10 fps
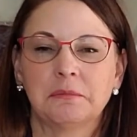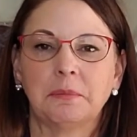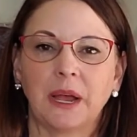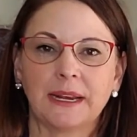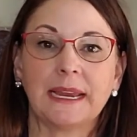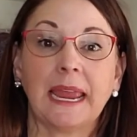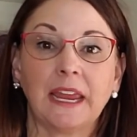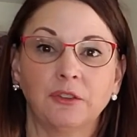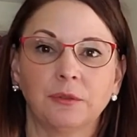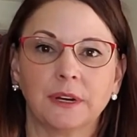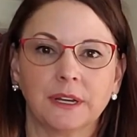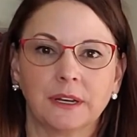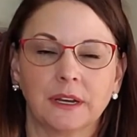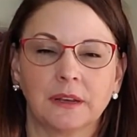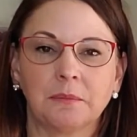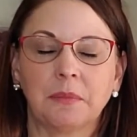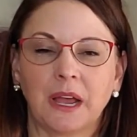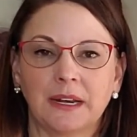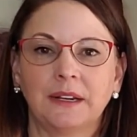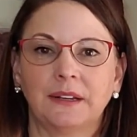body hatred and
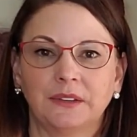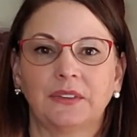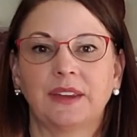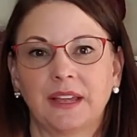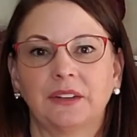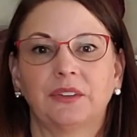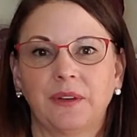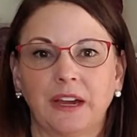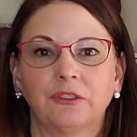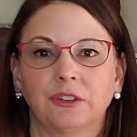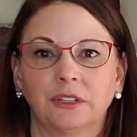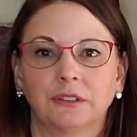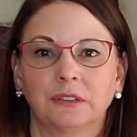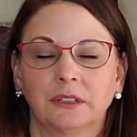body dissatisfaction.